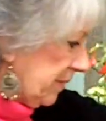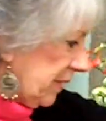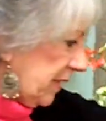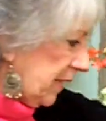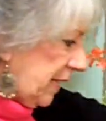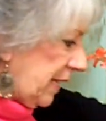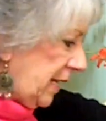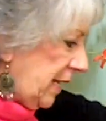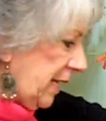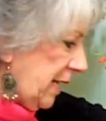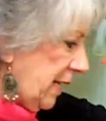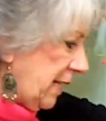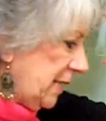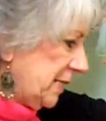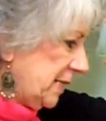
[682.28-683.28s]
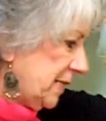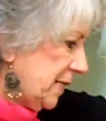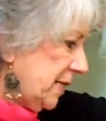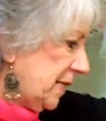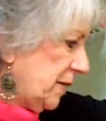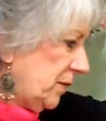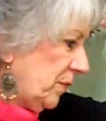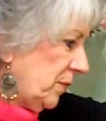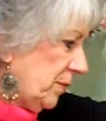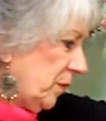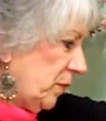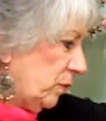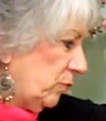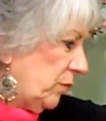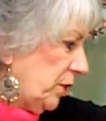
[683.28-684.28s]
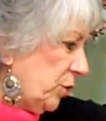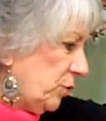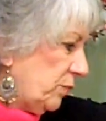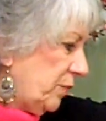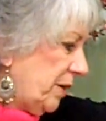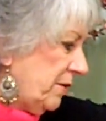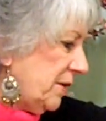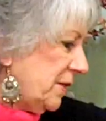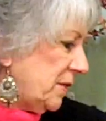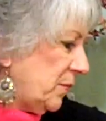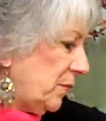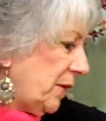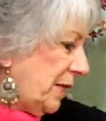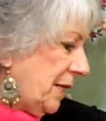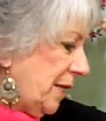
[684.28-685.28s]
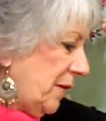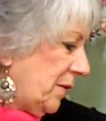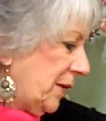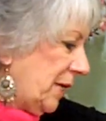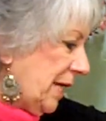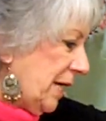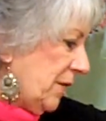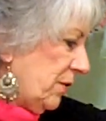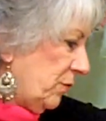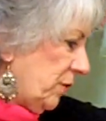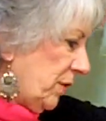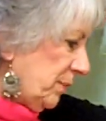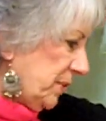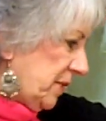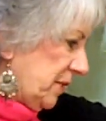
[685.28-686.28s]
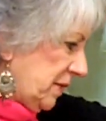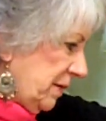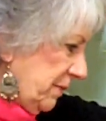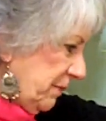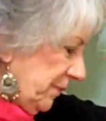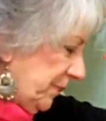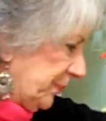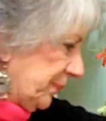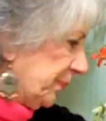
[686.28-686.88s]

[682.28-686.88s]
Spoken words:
Okay, so I'm going to reach around this way now and gather up some.